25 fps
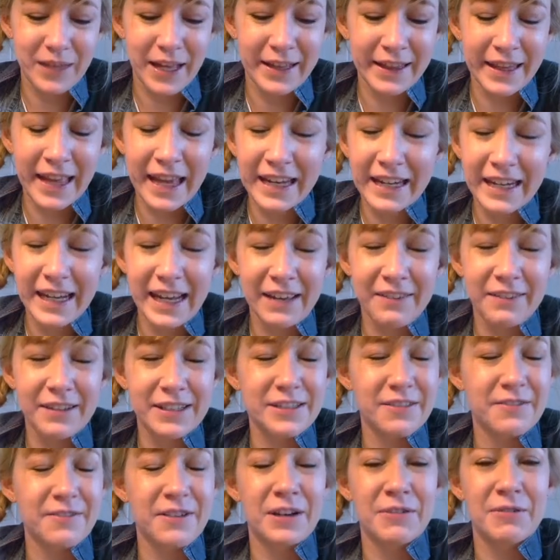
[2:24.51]
And that gave
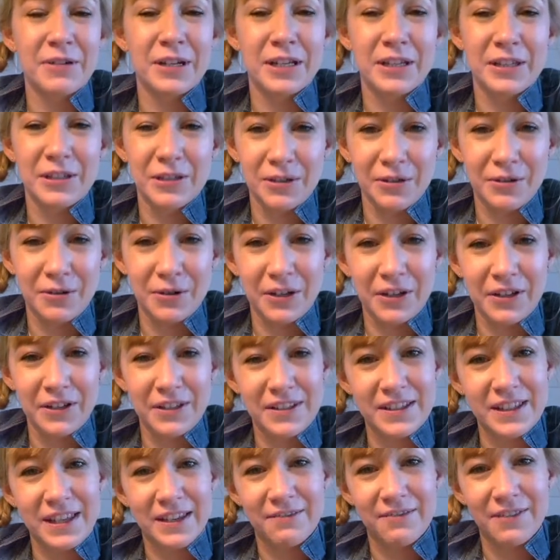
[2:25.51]
us a very
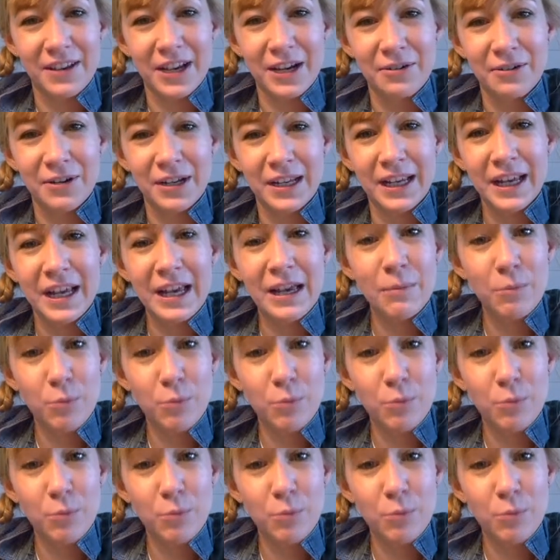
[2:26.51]
curious and very